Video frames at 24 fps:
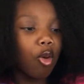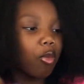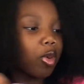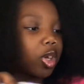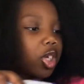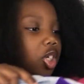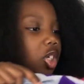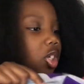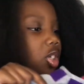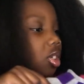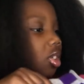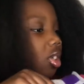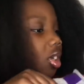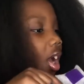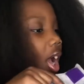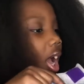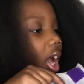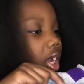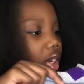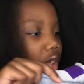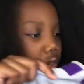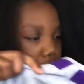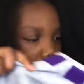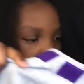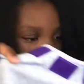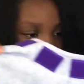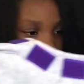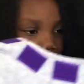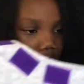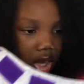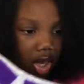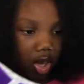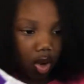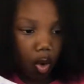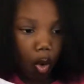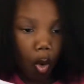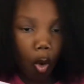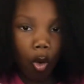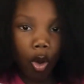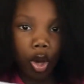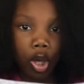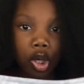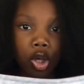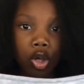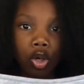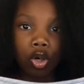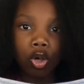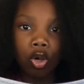which is so that I don't get any
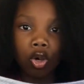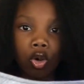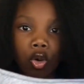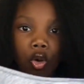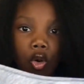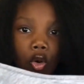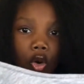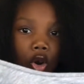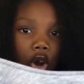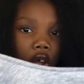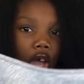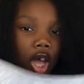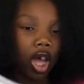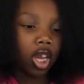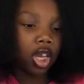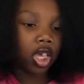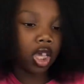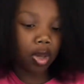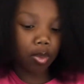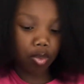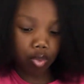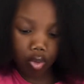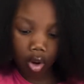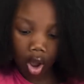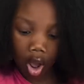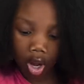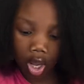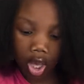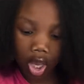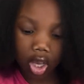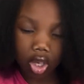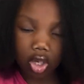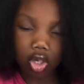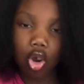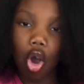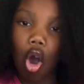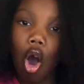oil or any product